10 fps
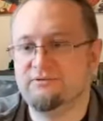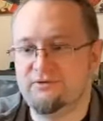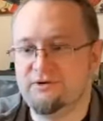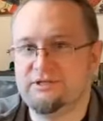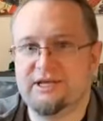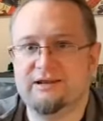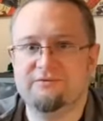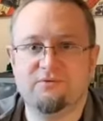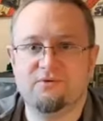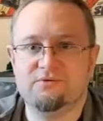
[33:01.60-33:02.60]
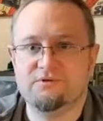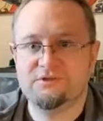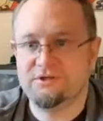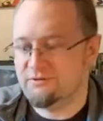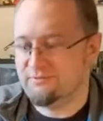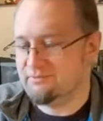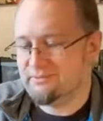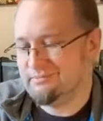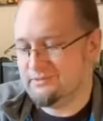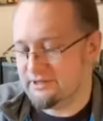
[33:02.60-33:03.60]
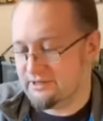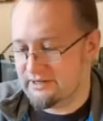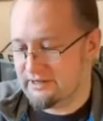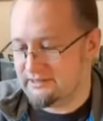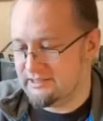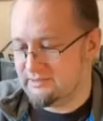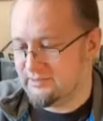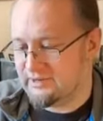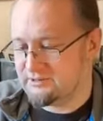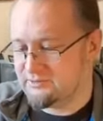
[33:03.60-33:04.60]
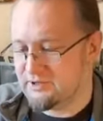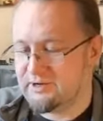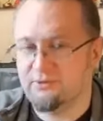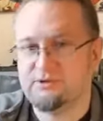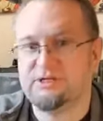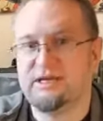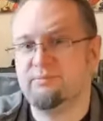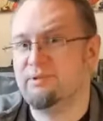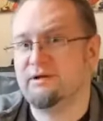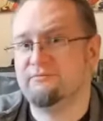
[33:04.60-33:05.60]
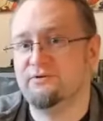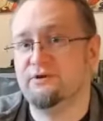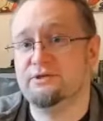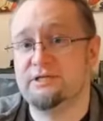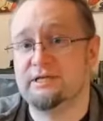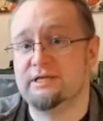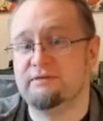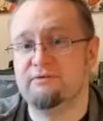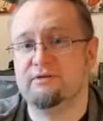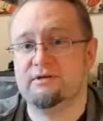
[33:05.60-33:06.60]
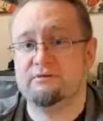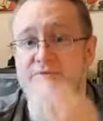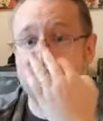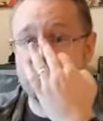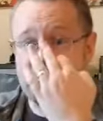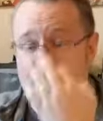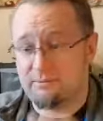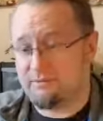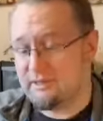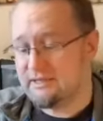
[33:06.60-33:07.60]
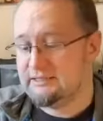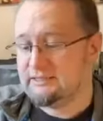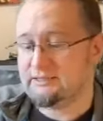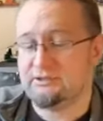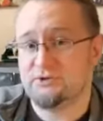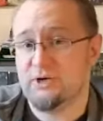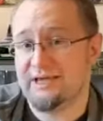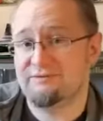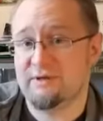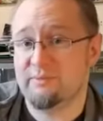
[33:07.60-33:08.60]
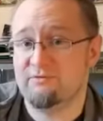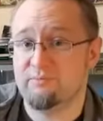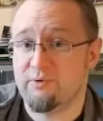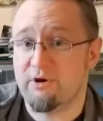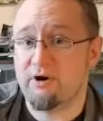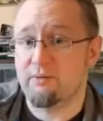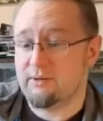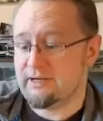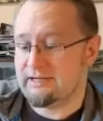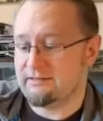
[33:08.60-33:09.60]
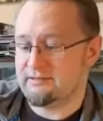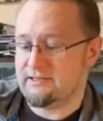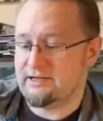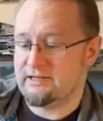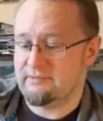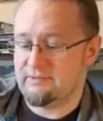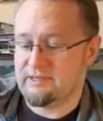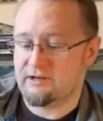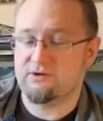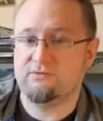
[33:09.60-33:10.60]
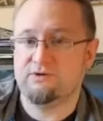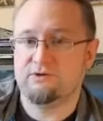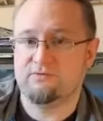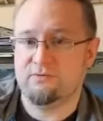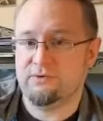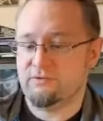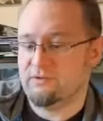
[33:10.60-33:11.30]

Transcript: first again if you wanted to. It depends. But I wanted to hit the black first, give it some depth, so it gives it a bit of a prime, and then I covered it over with a